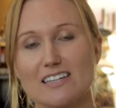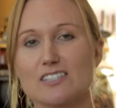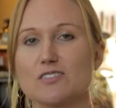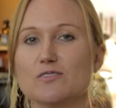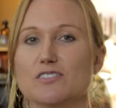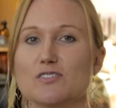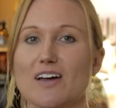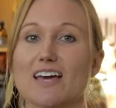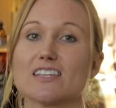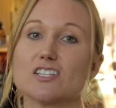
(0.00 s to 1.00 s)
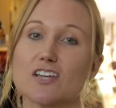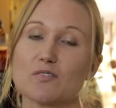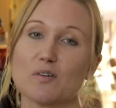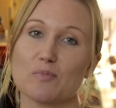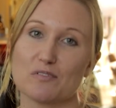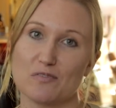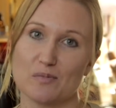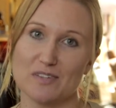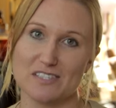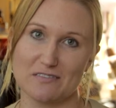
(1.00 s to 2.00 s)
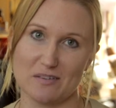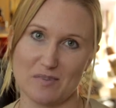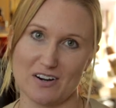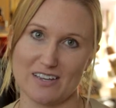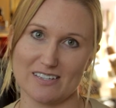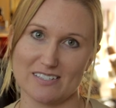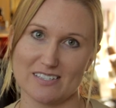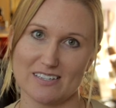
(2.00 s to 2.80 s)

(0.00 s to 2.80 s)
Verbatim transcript: and is used to track the general performance of the market.